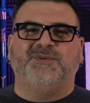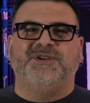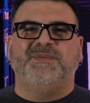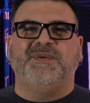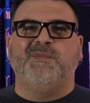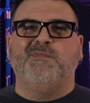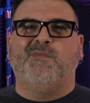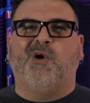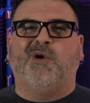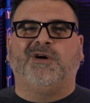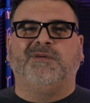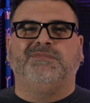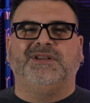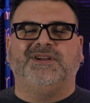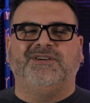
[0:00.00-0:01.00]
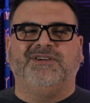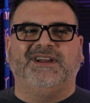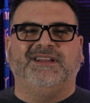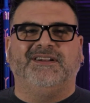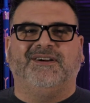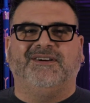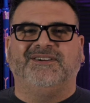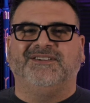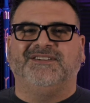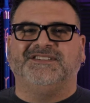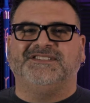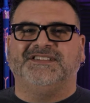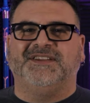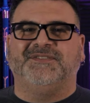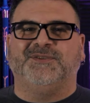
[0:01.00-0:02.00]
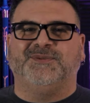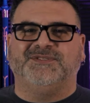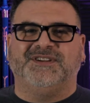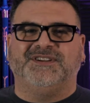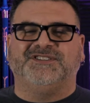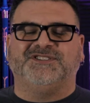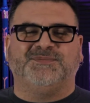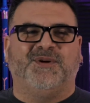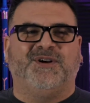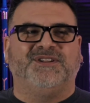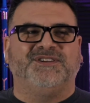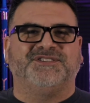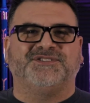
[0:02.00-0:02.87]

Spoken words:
Wouldn't it be more blurry and harder to see if it was on a smaller